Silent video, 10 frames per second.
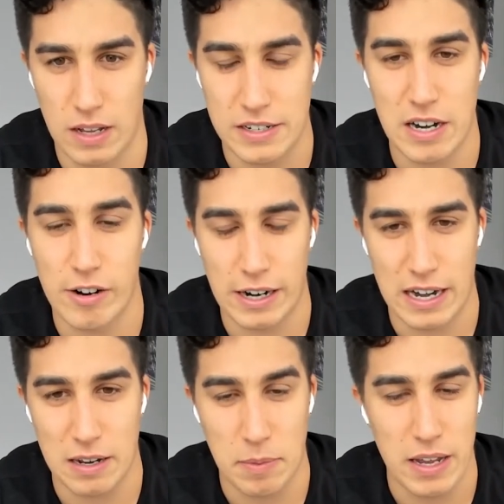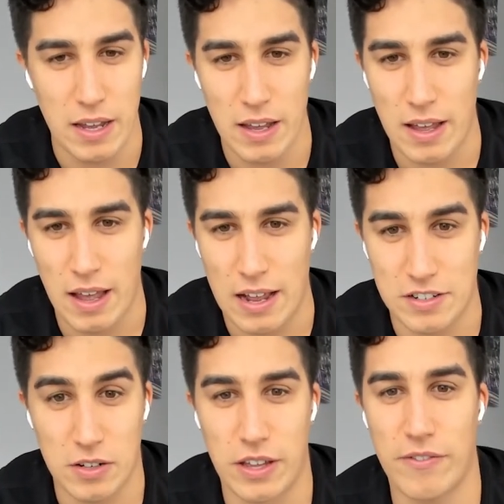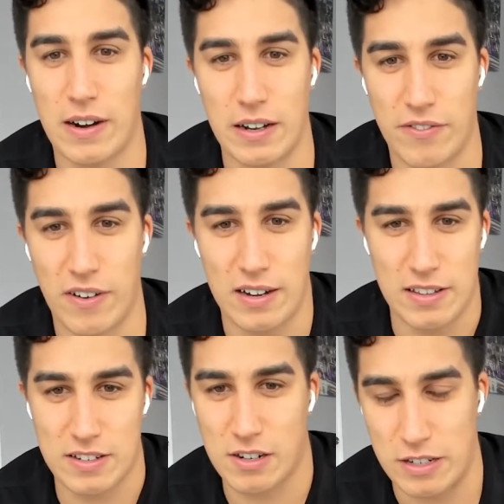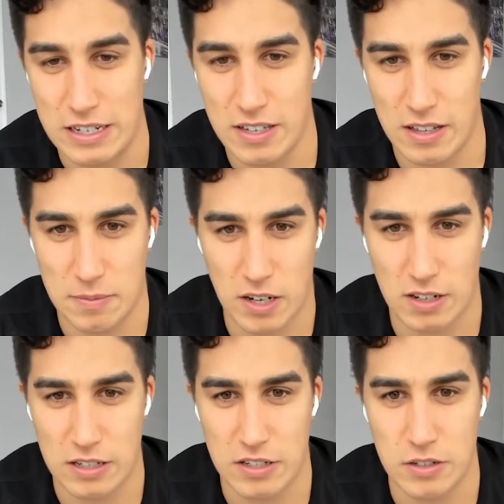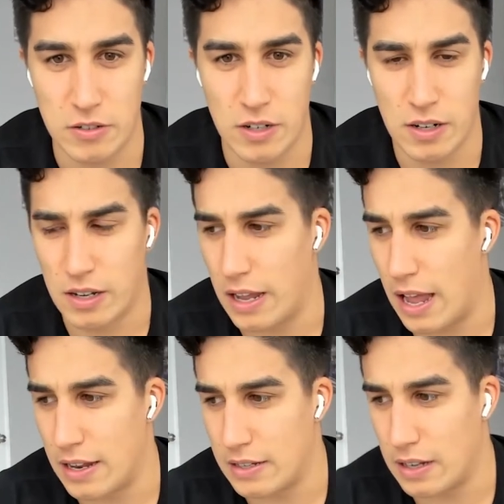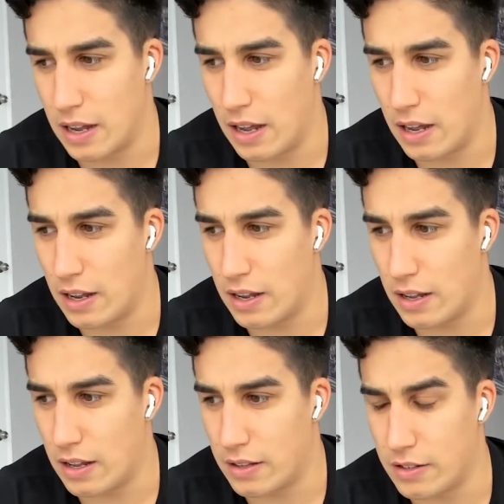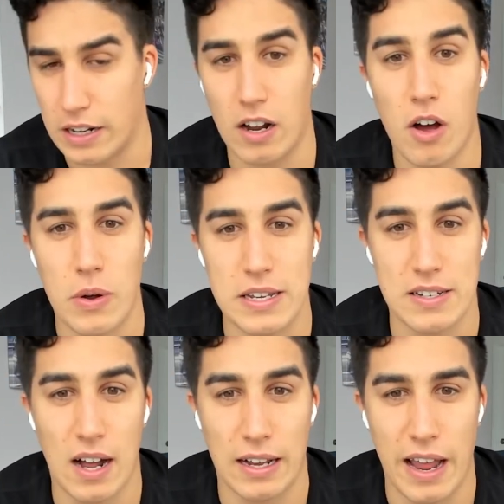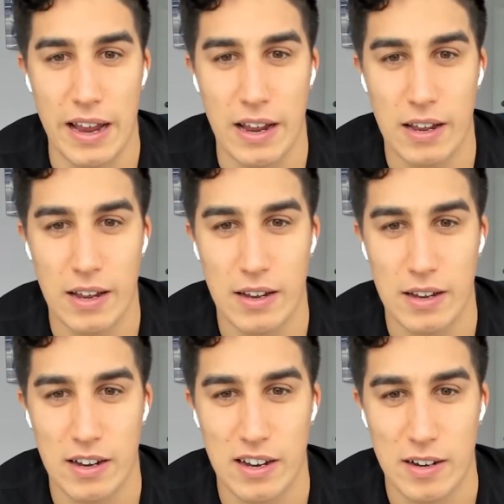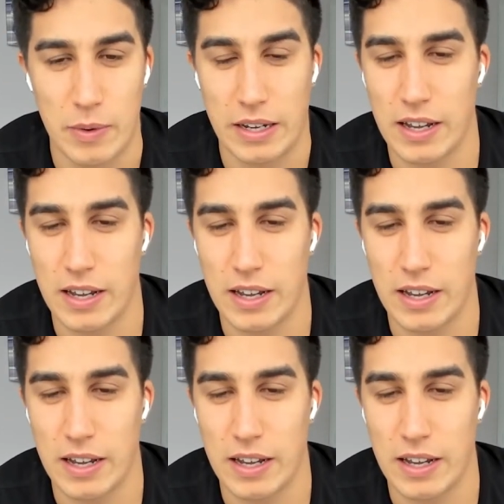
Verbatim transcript: interrogating me. And so they finally find this girl, Issa, that I'm talking to. And uh, they're like, oh, he's not gay. I'm like,